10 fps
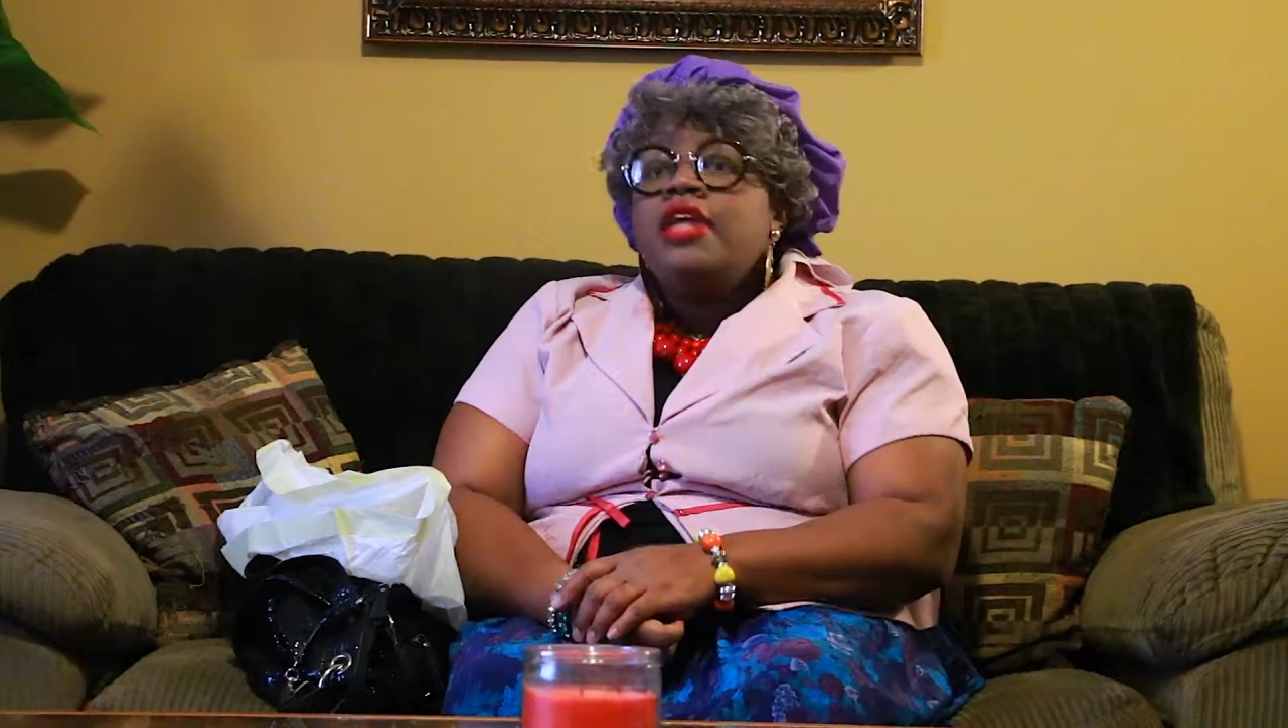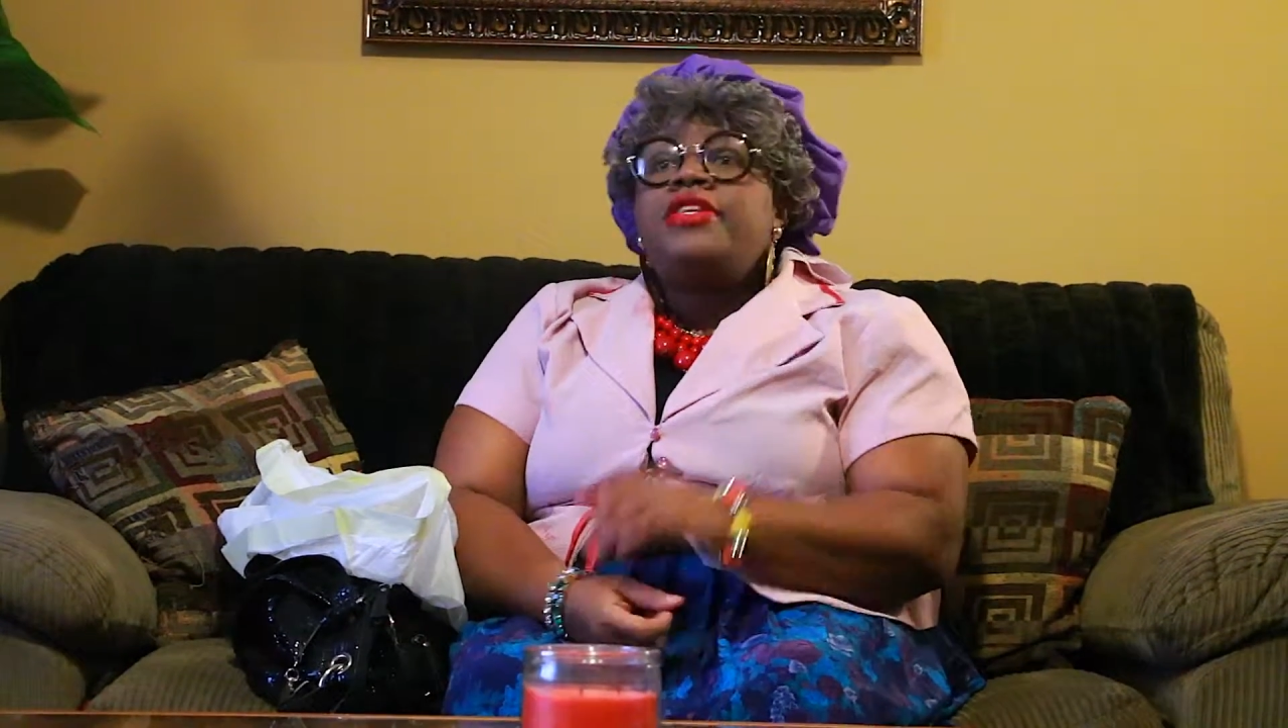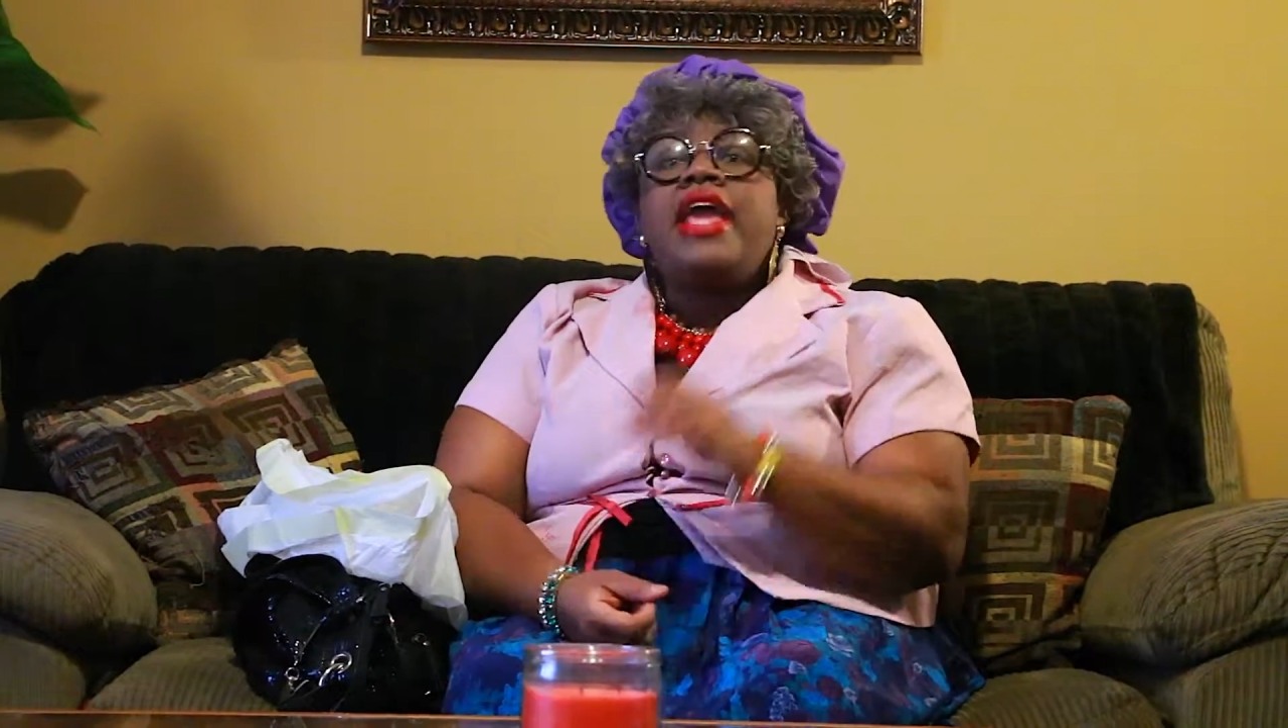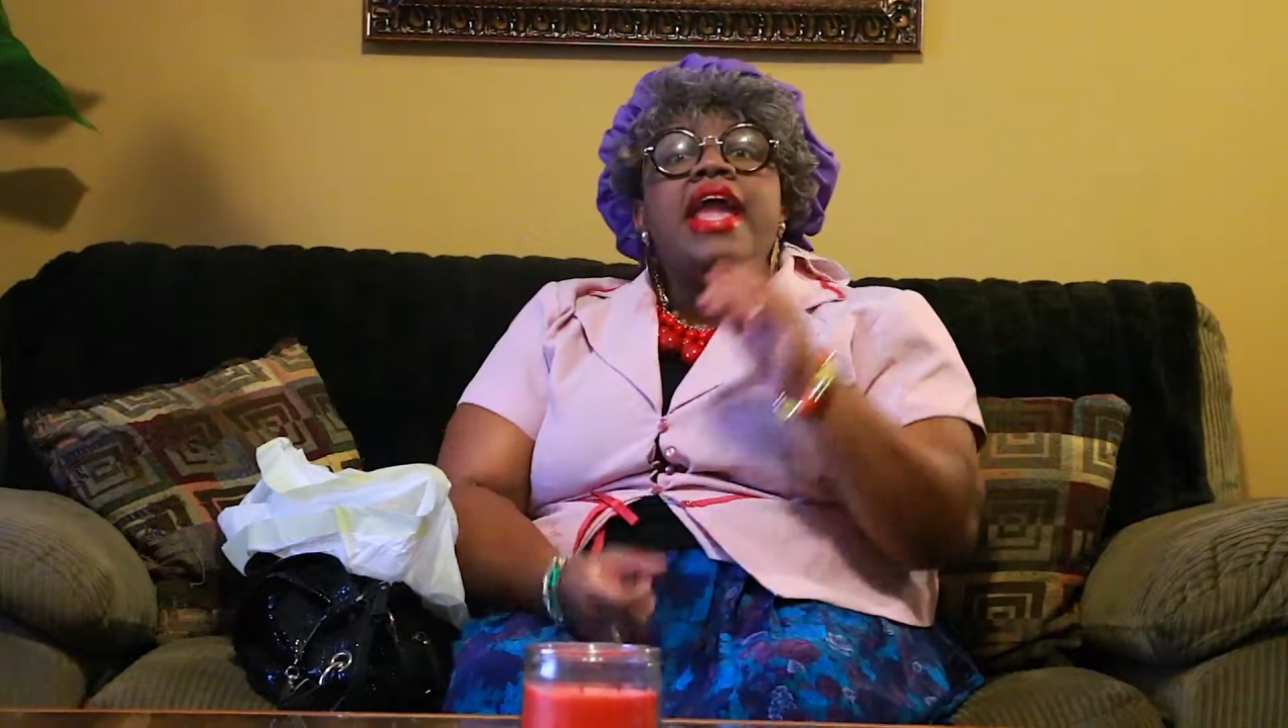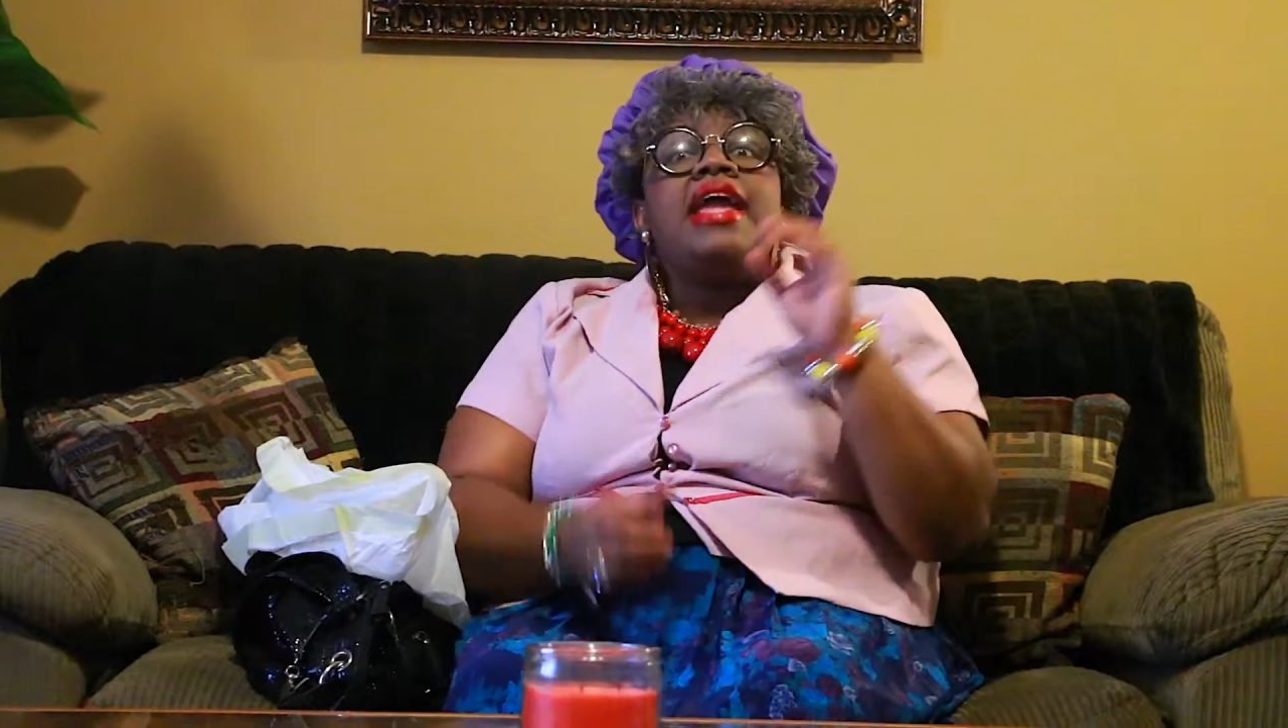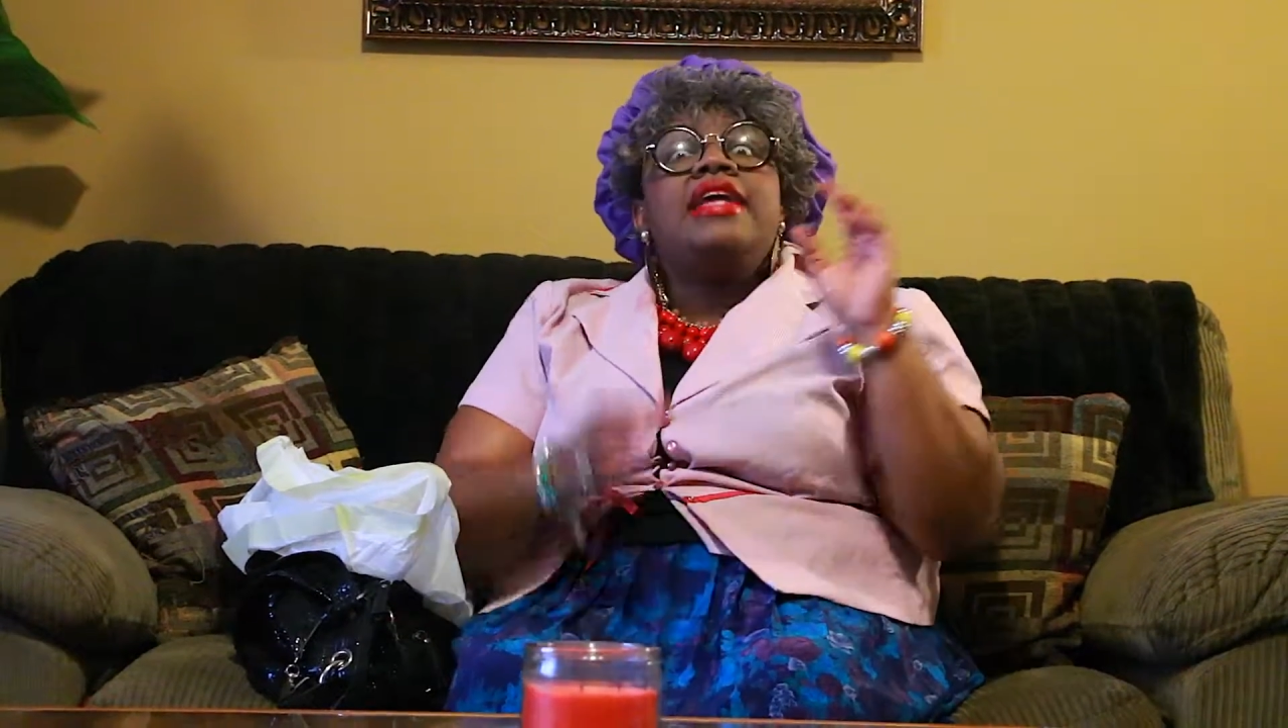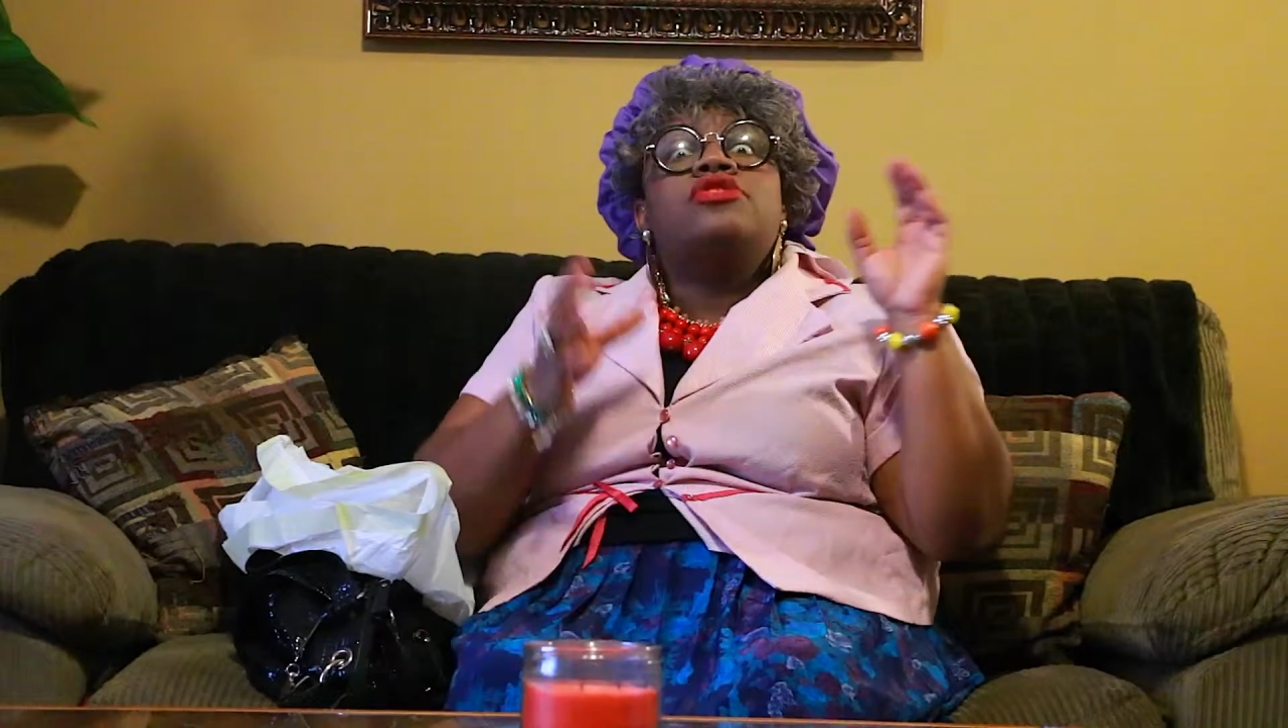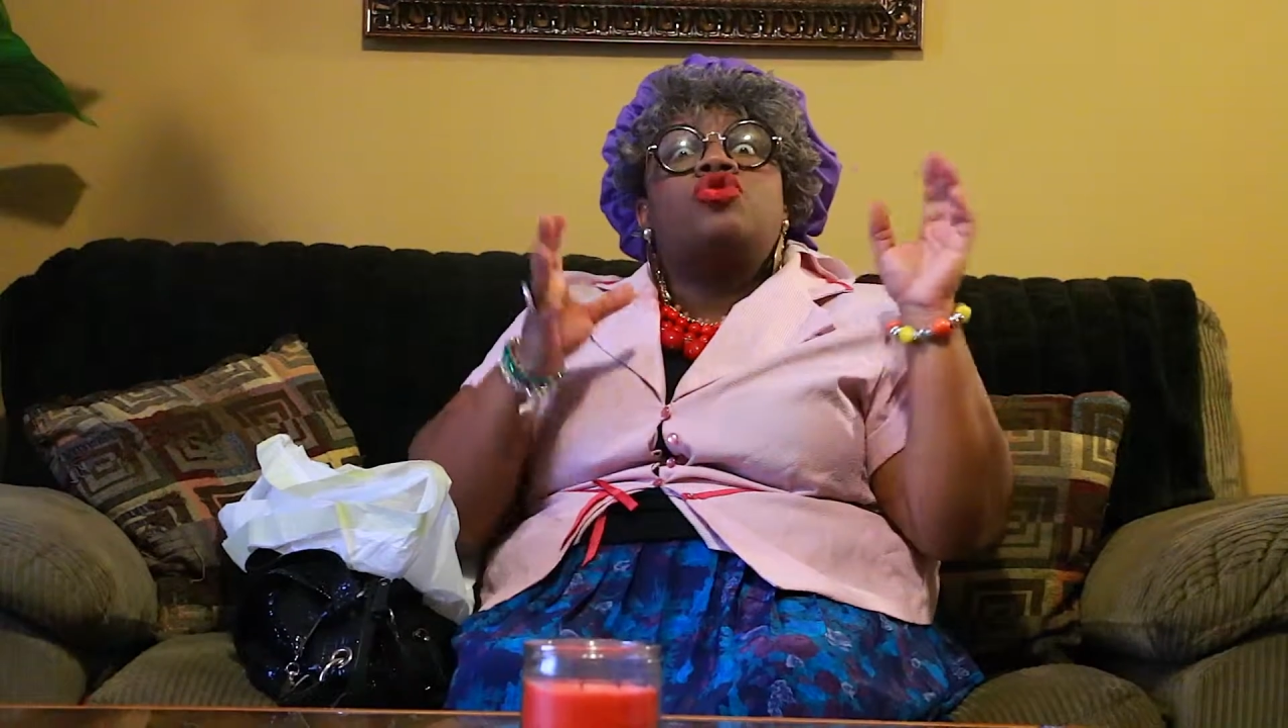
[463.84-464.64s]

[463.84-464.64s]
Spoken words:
they is